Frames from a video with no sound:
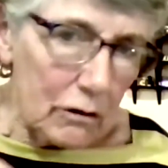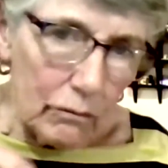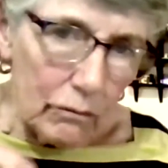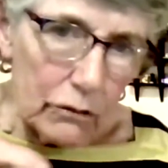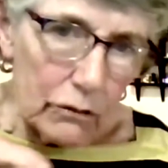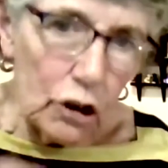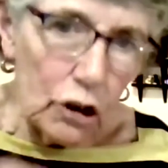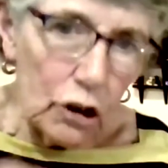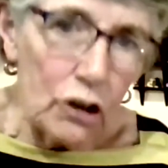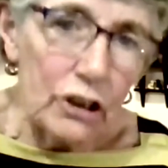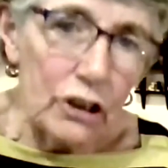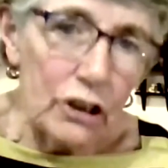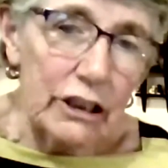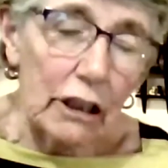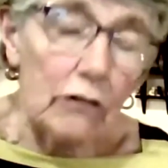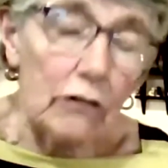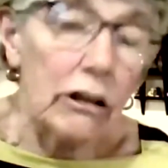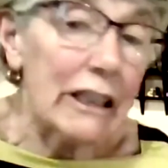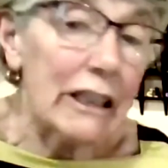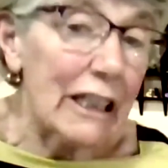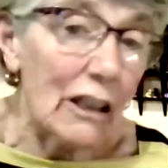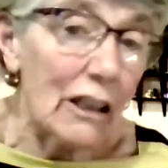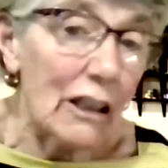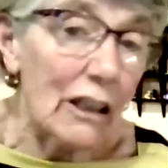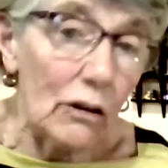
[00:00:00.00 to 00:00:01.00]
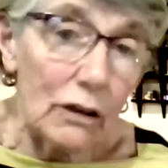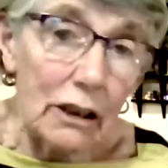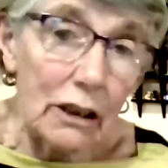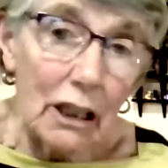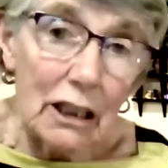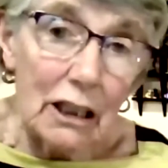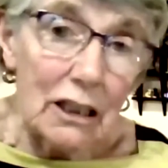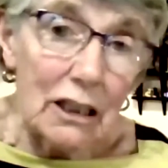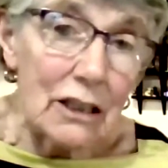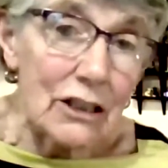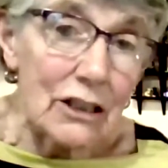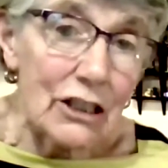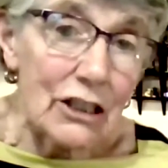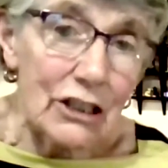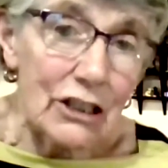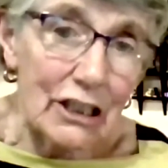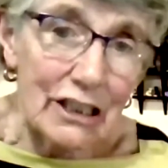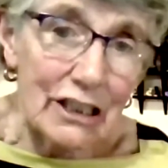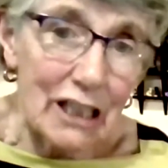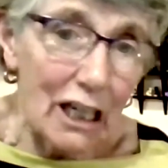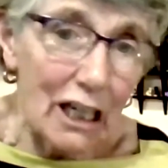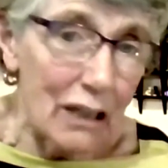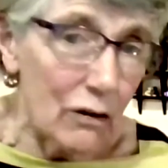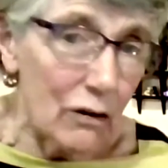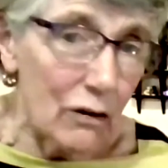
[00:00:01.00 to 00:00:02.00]
used a critical lens to
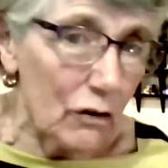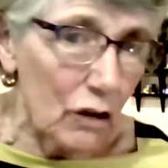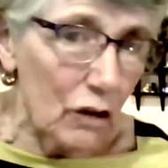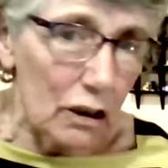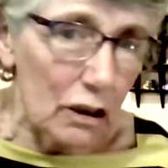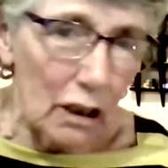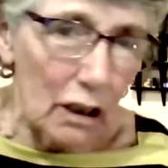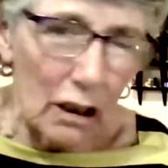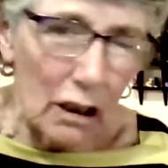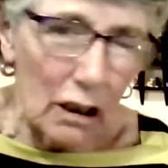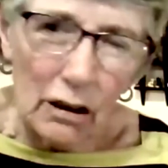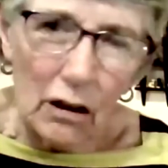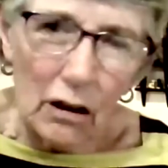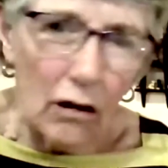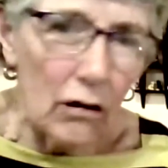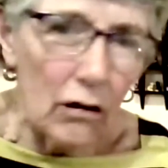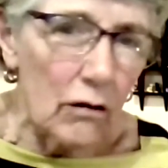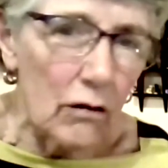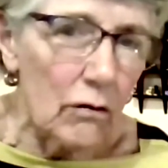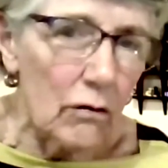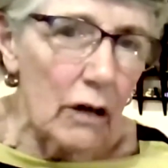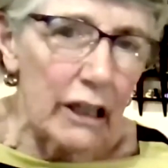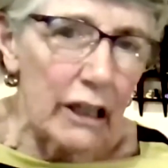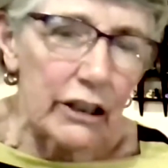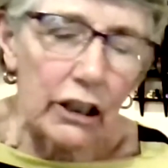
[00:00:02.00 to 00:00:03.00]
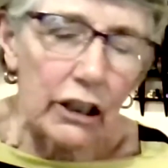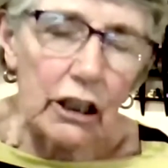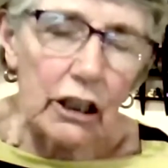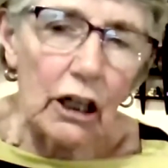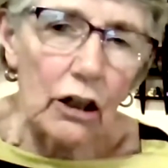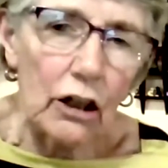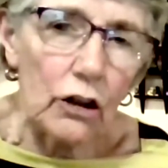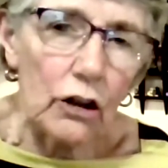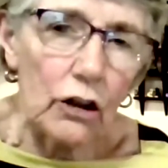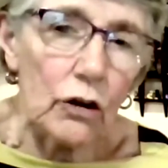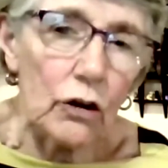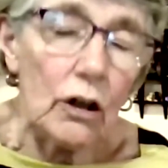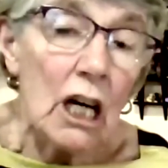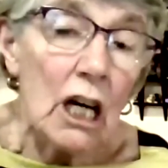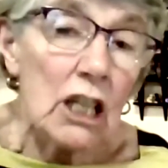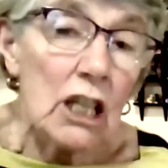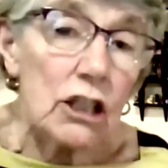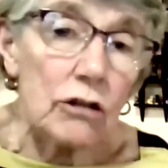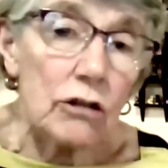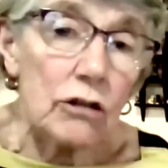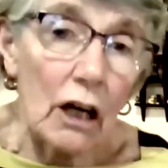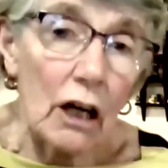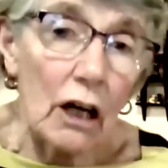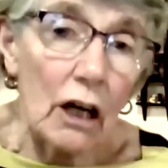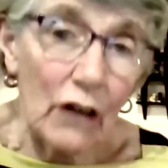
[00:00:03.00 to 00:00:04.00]
say we've got a long way to go
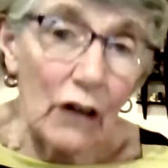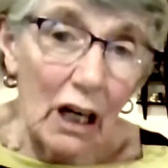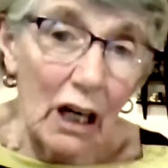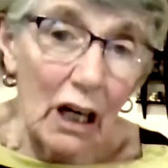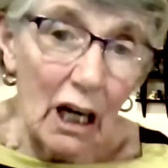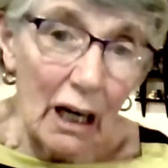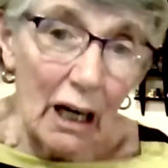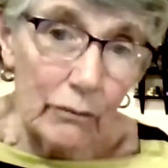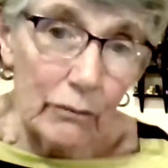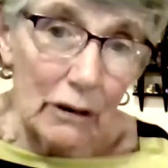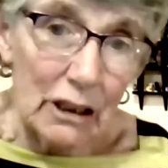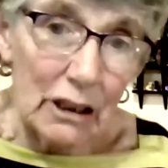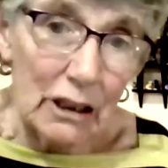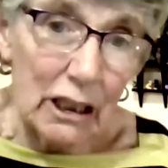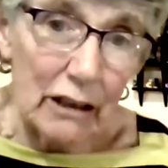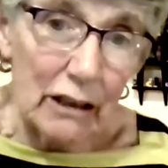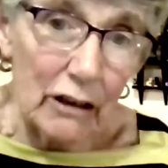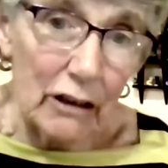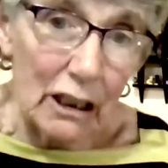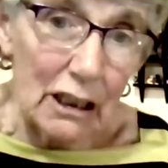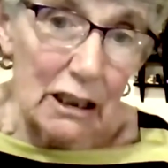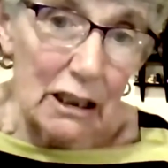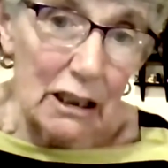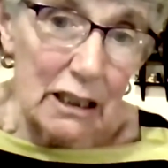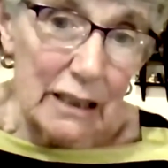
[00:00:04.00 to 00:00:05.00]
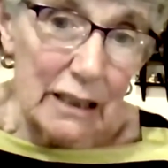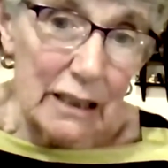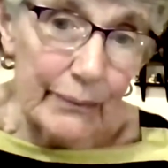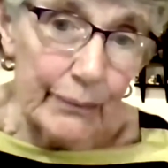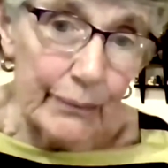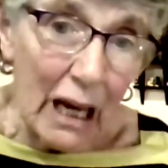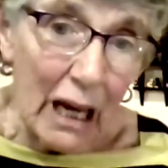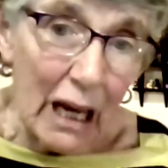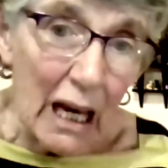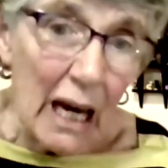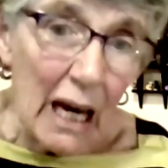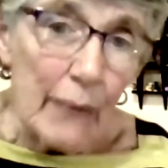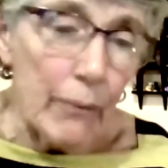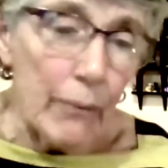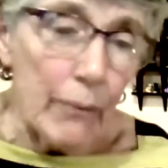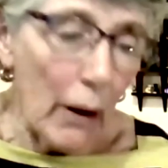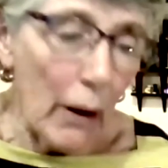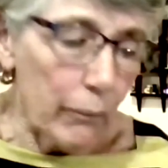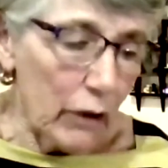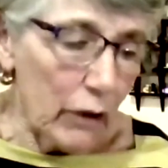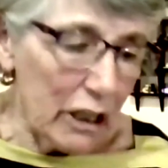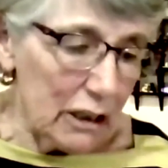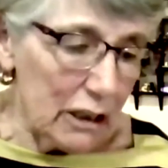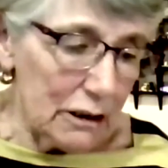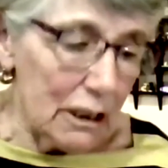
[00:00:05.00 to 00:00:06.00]
to overcome clericalism, but
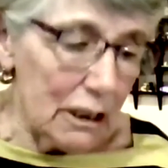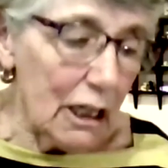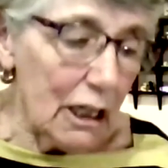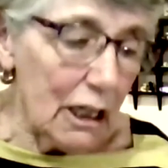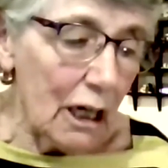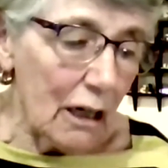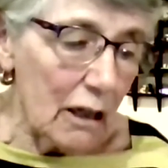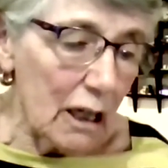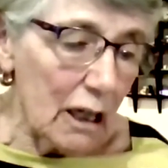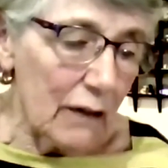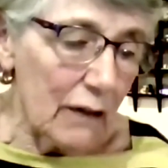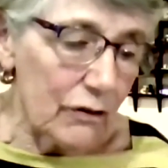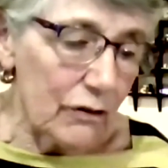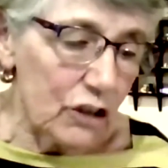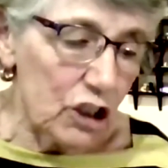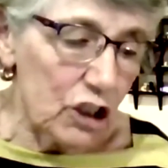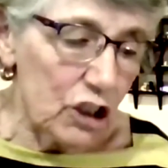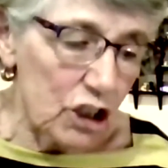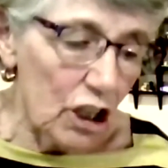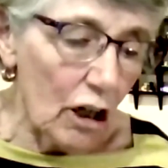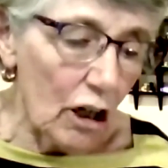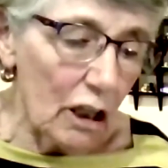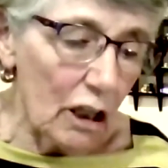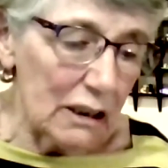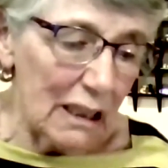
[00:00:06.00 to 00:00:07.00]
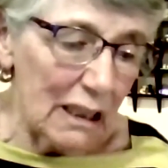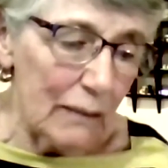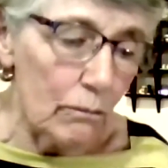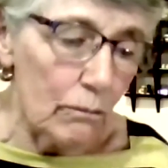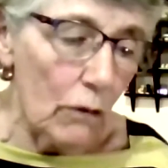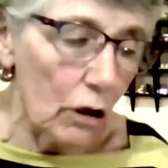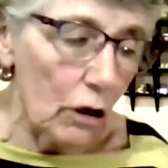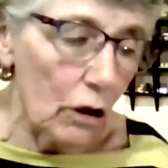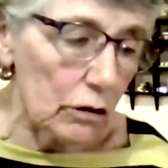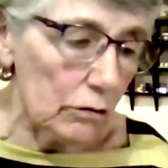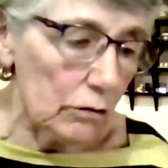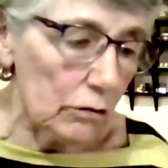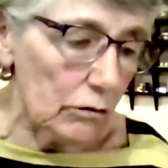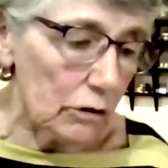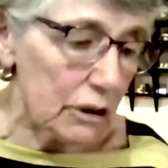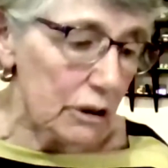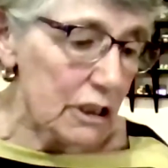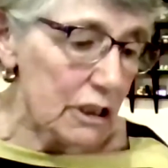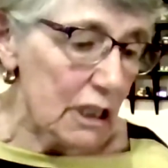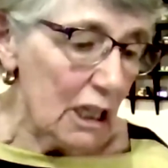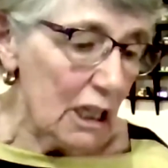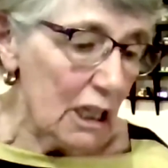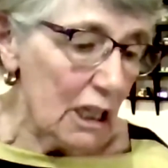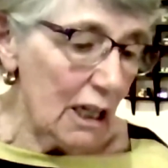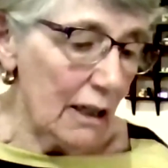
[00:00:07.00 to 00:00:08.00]
we now have shining models
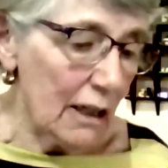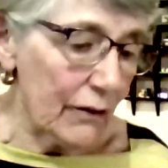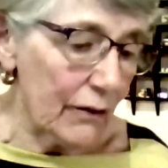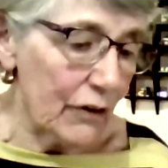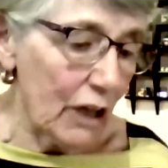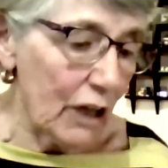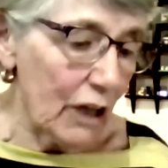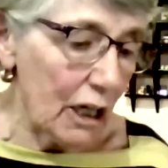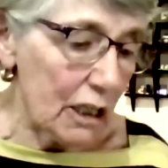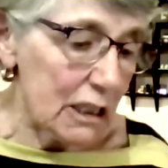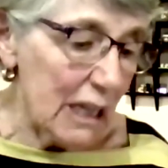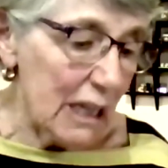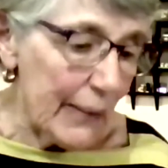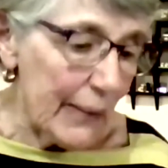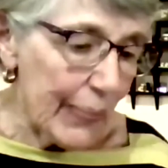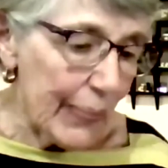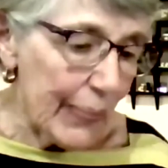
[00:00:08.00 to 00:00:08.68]
of that.